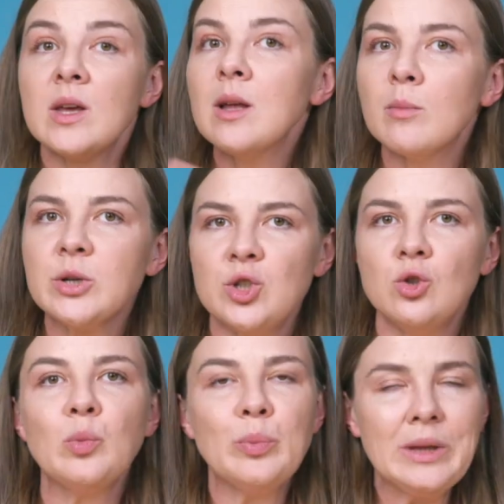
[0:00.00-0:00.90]
Thing number
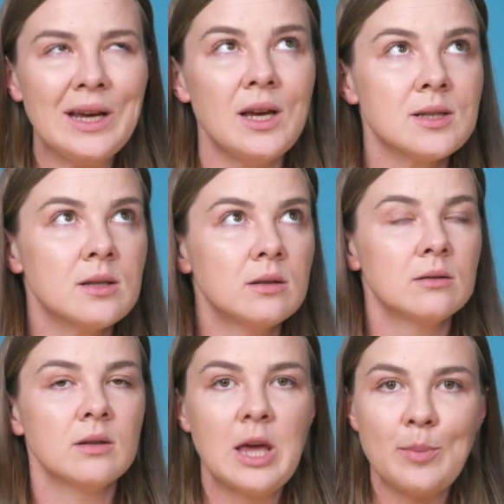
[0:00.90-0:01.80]
two, please
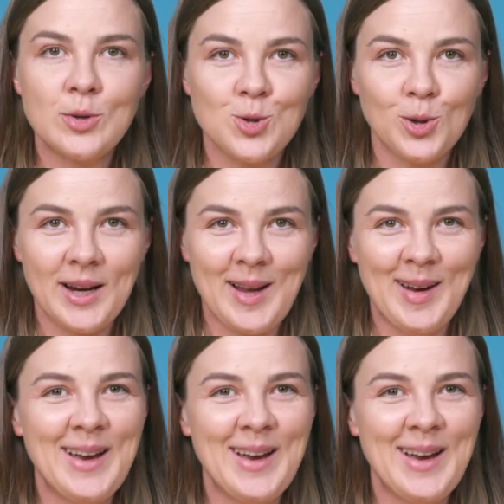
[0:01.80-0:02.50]
keep it short.